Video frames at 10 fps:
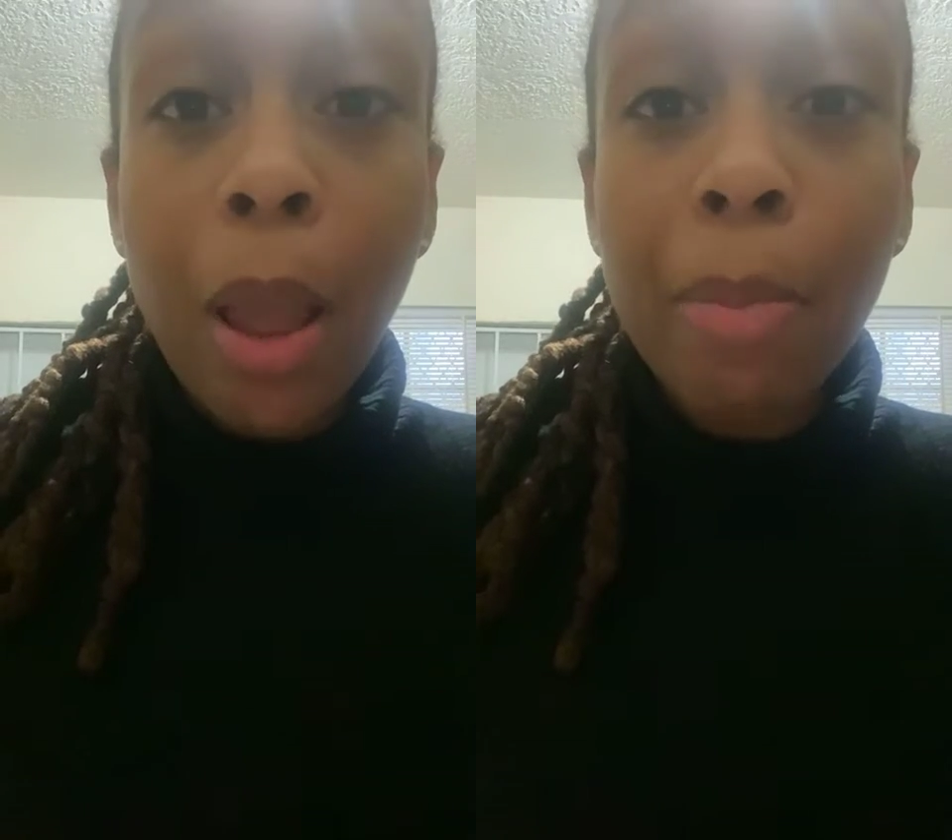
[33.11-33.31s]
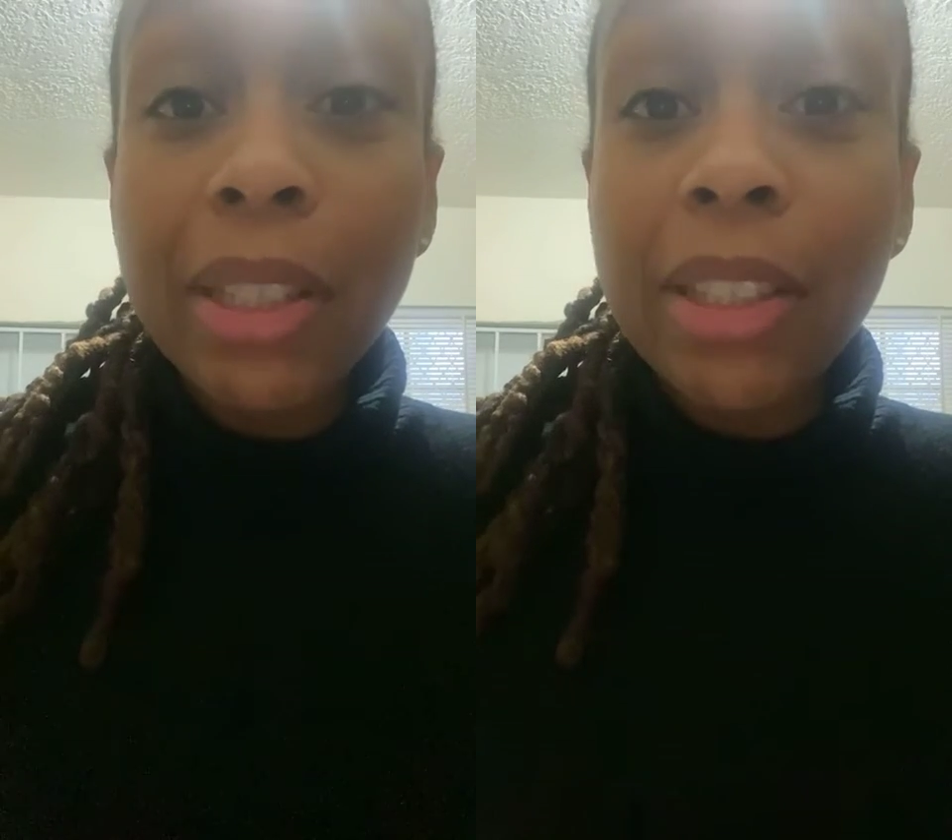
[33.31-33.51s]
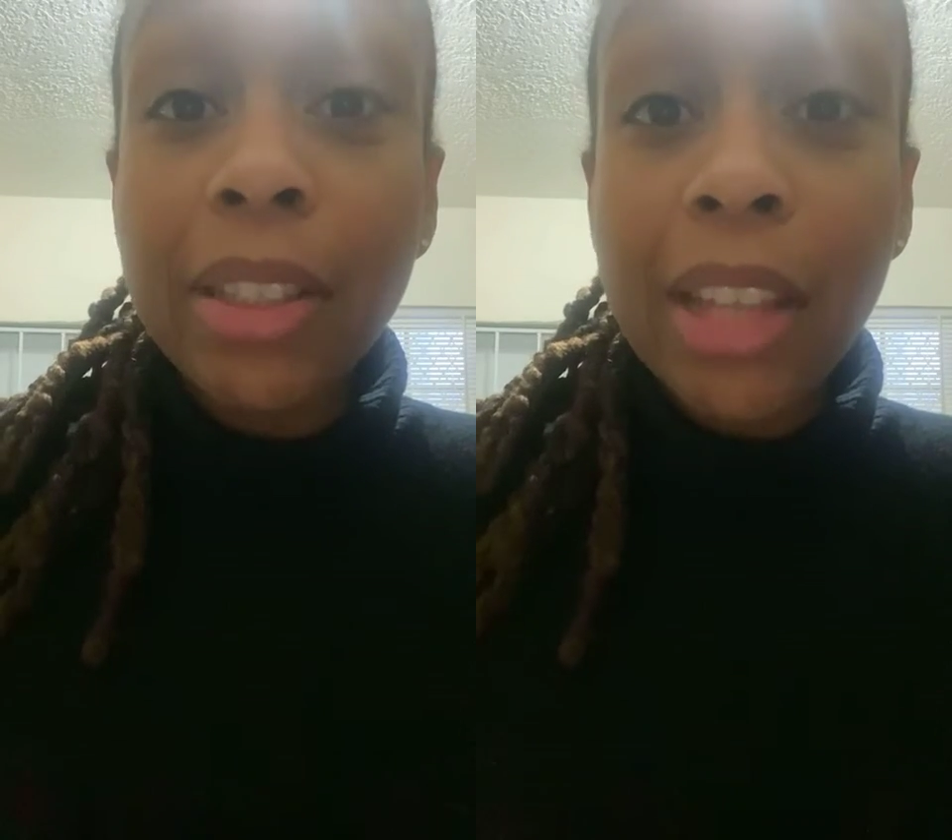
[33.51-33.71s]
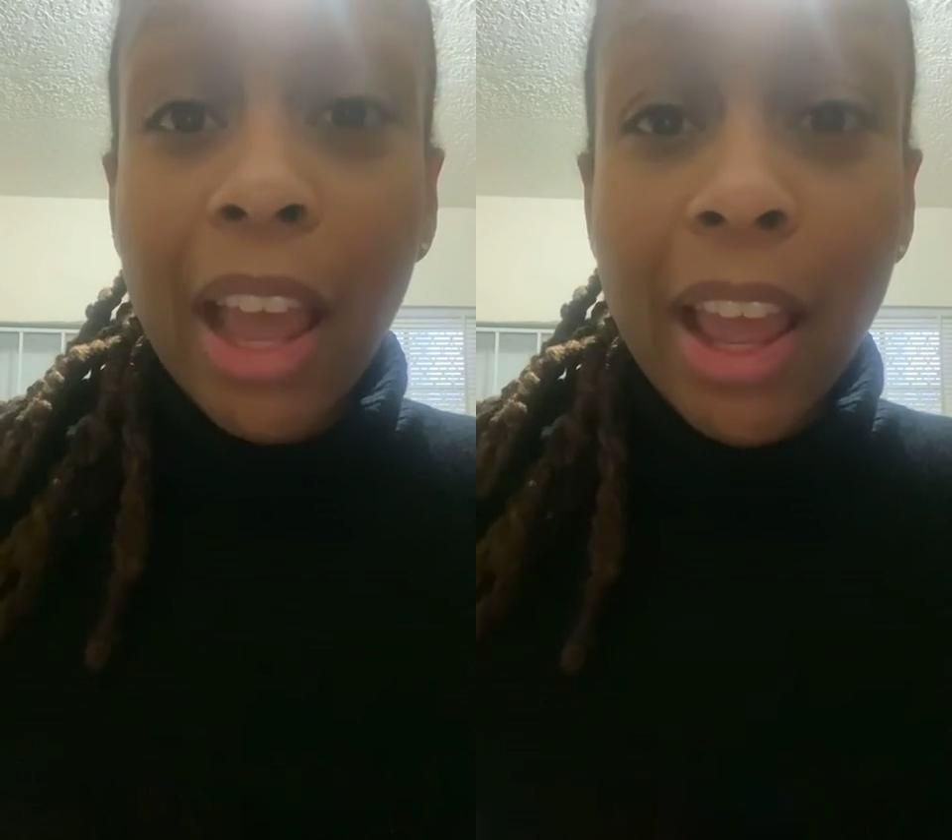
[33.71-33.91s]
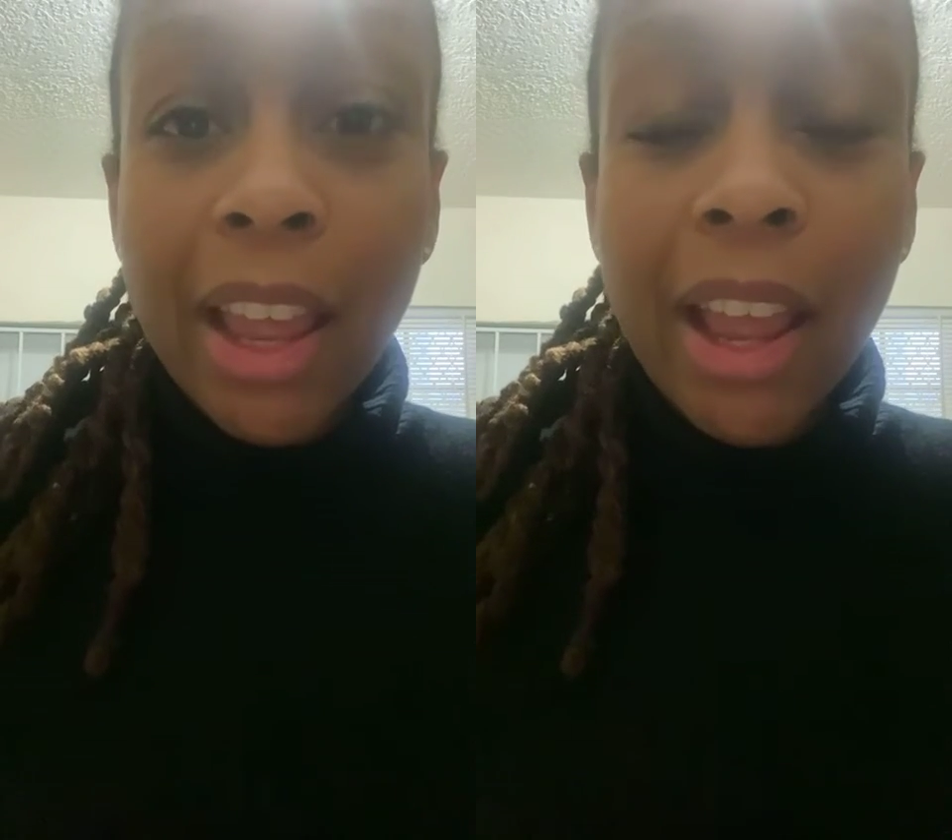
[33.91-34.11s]
But
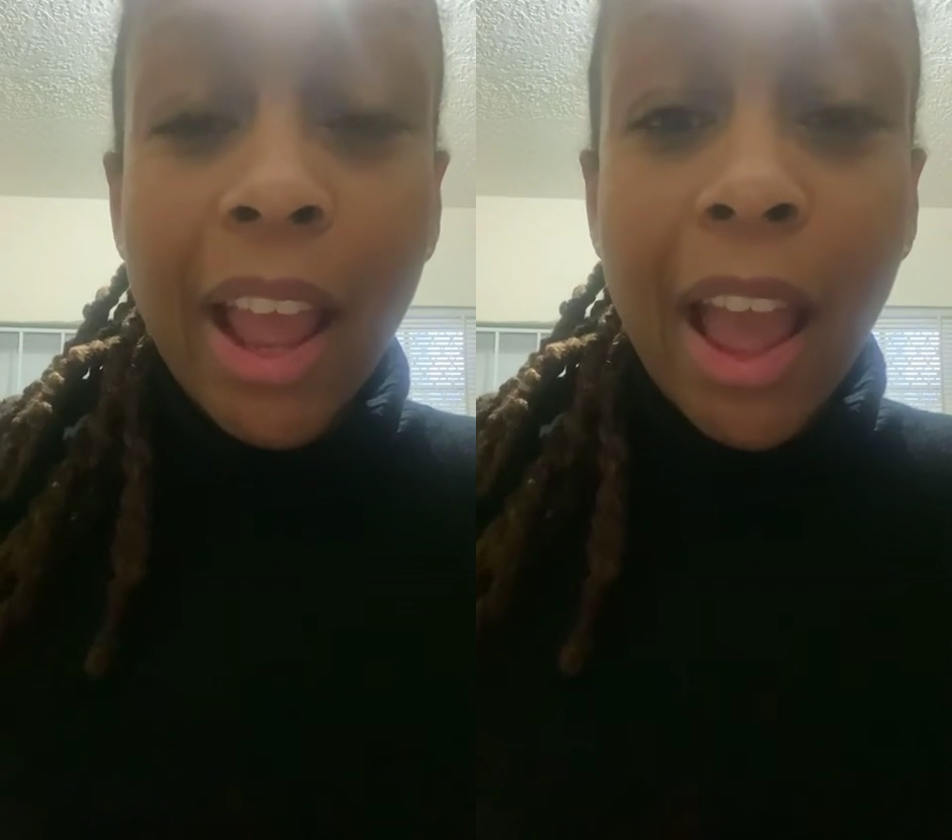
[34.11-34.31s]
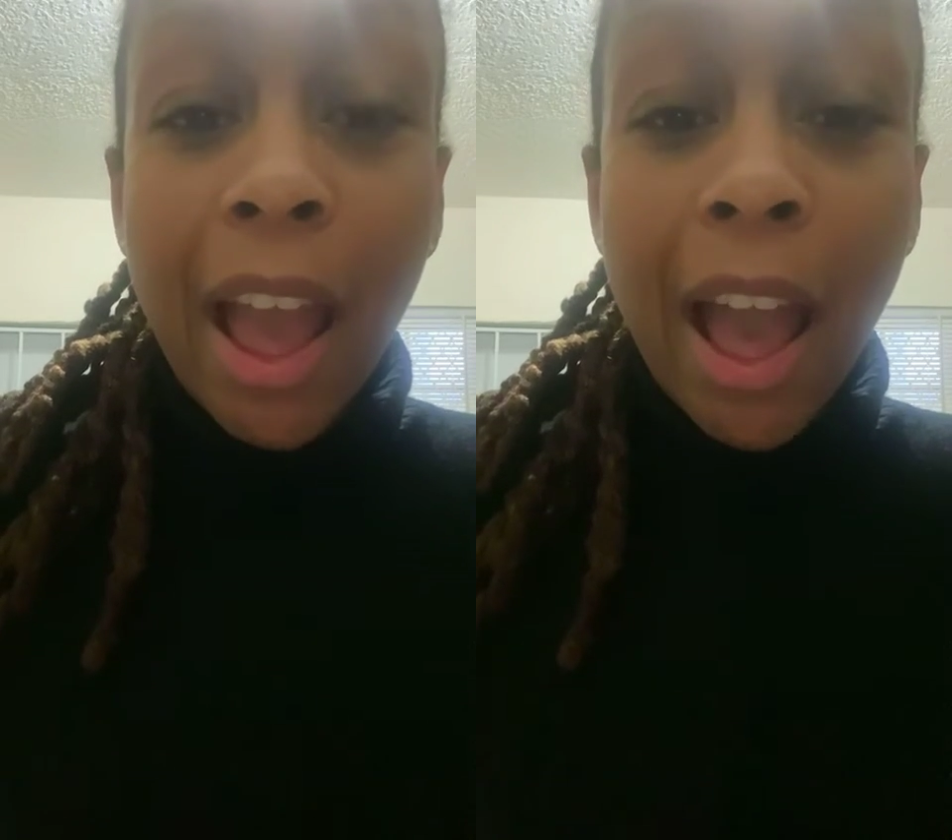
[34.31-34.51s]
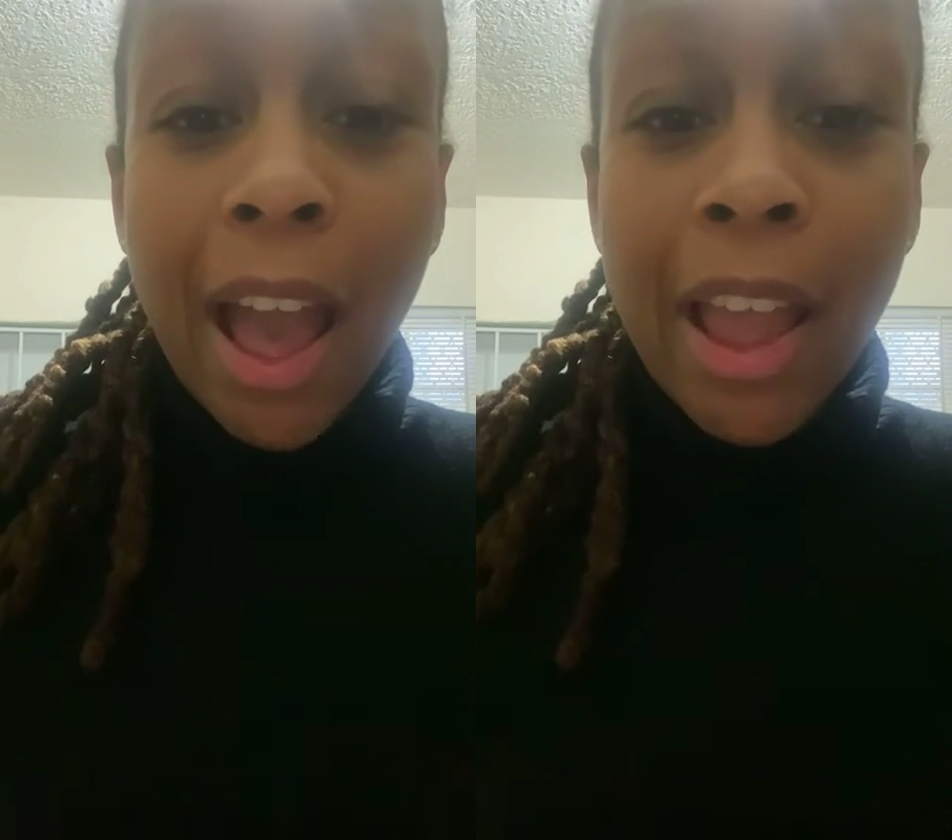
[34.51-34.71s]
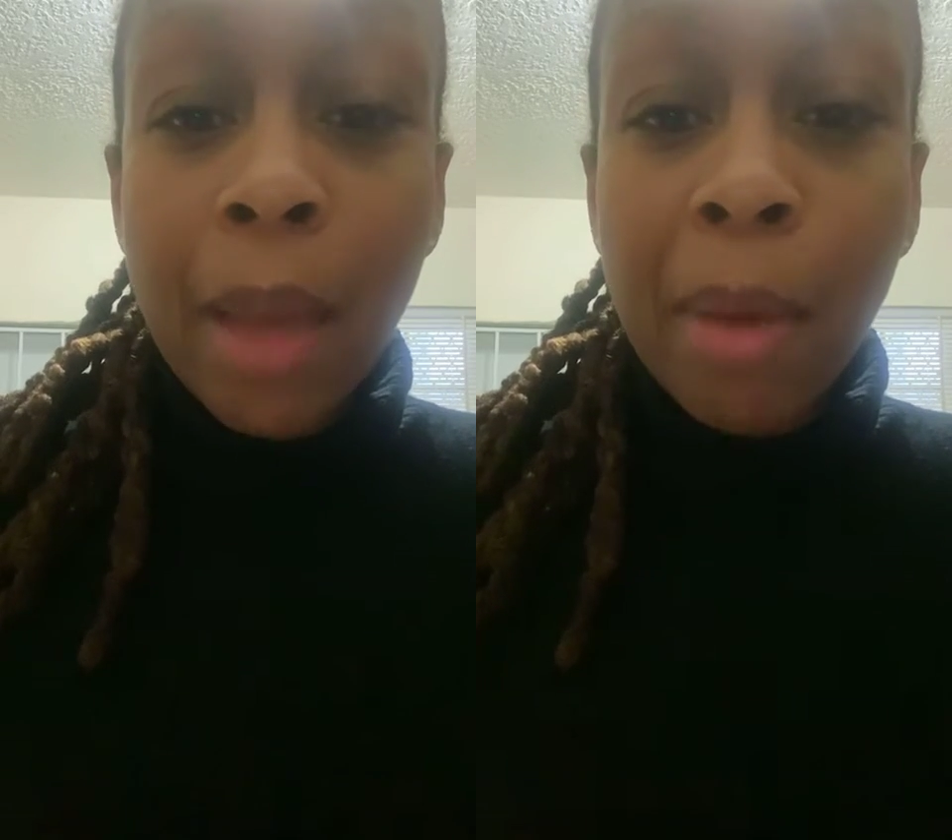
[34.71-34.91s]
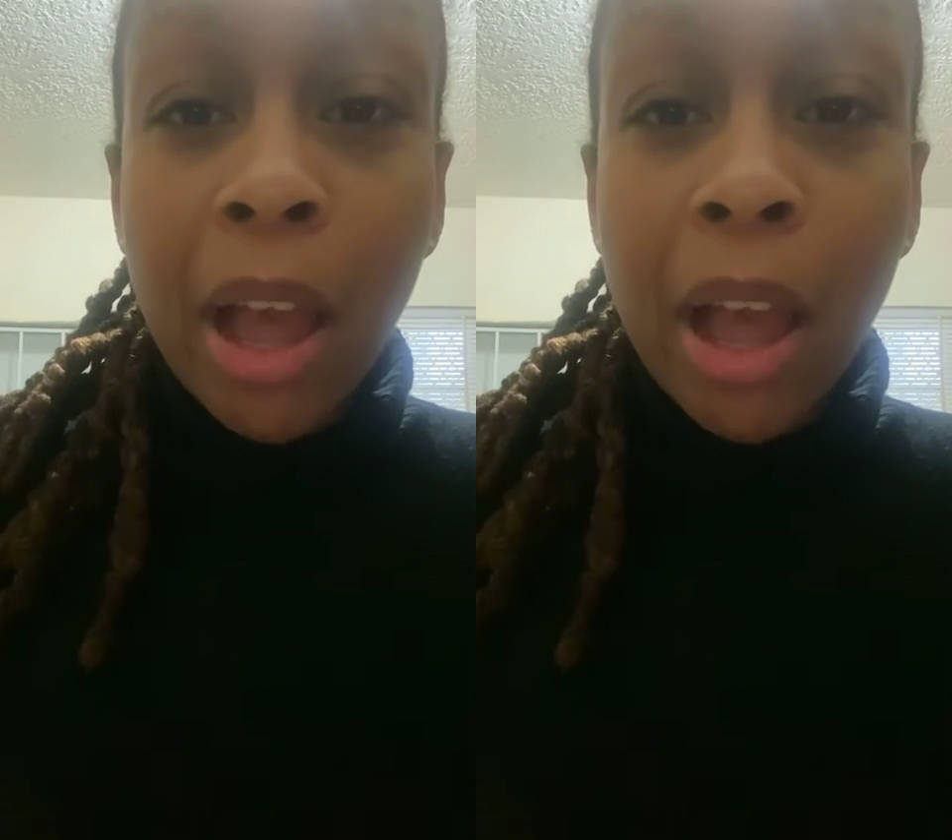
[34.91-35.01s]
today I am